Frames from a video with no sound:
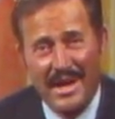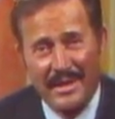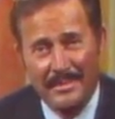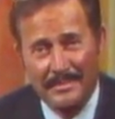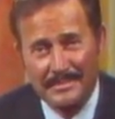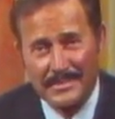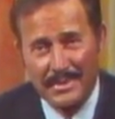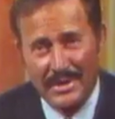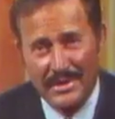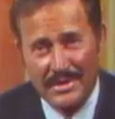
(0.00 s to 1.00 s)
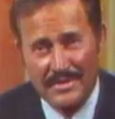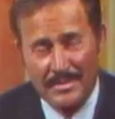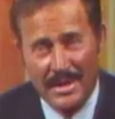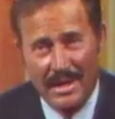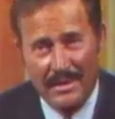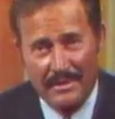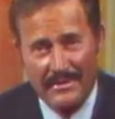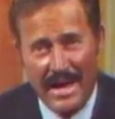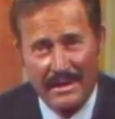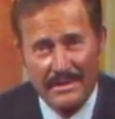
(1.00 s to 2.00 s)
item 20 years from now, the
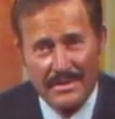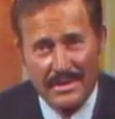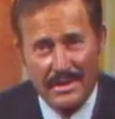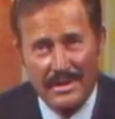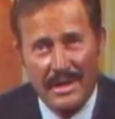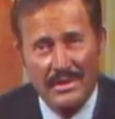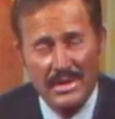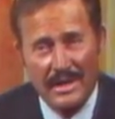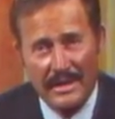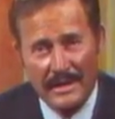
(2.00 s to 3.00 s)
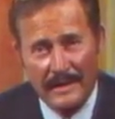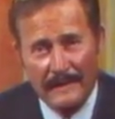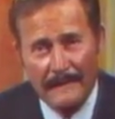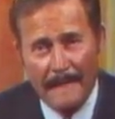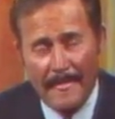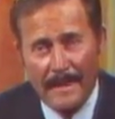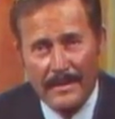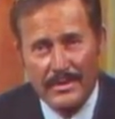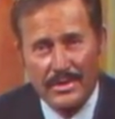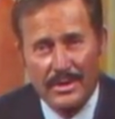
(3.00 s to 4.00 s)
Vatican City, 1988.
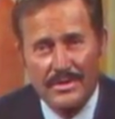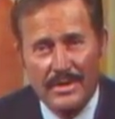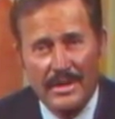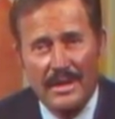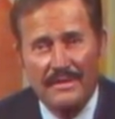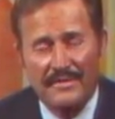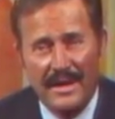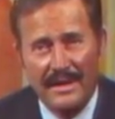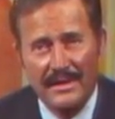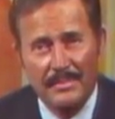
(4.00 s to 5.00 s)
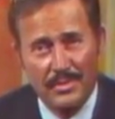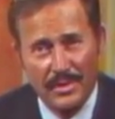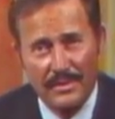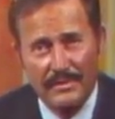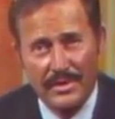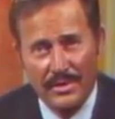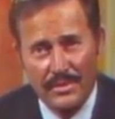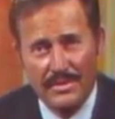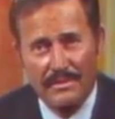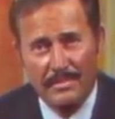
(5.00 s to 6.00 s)
The church today finally approved the
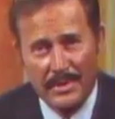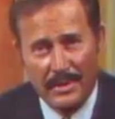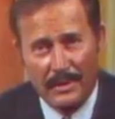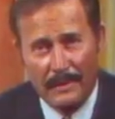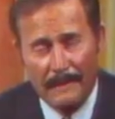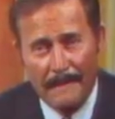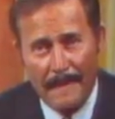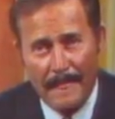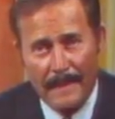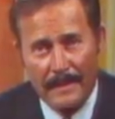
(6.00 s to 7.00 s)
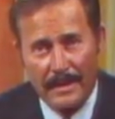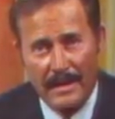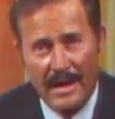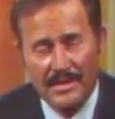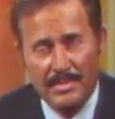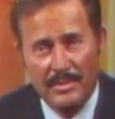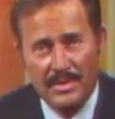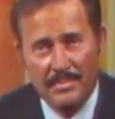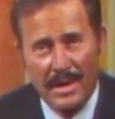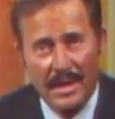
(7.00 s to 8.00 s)
use of the pill. The announcement
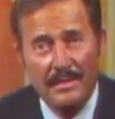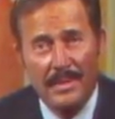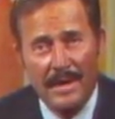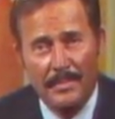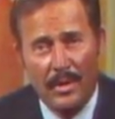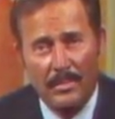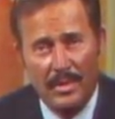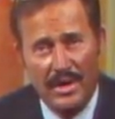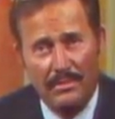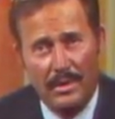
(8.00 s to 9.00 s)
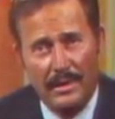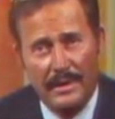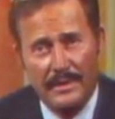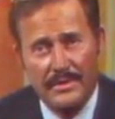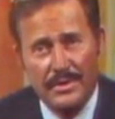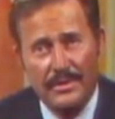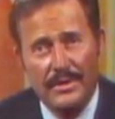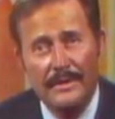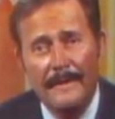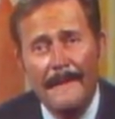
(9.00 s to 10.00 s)
was made by Pope Leroy
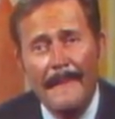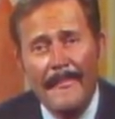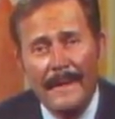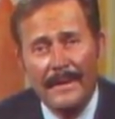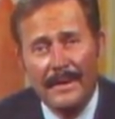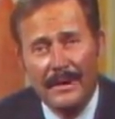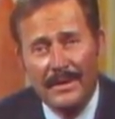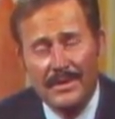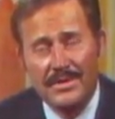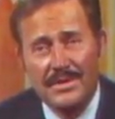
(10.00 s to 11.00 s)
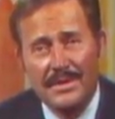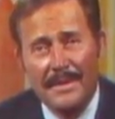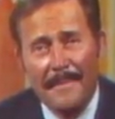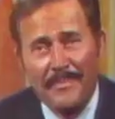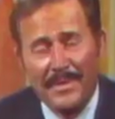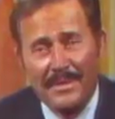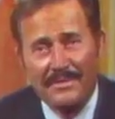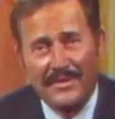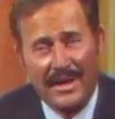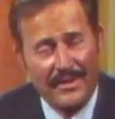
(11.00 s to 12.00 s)
Jr. His
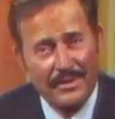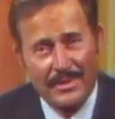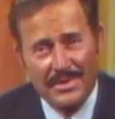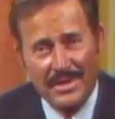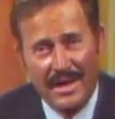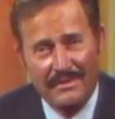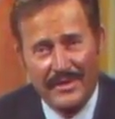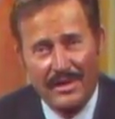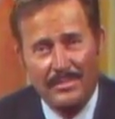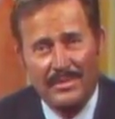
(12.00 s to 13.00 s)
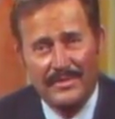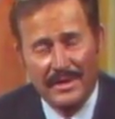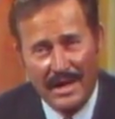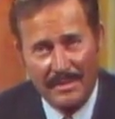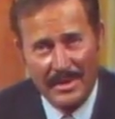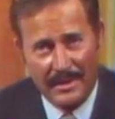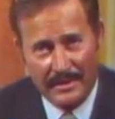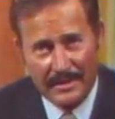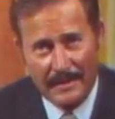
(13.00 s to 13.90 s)
father was not available for comment.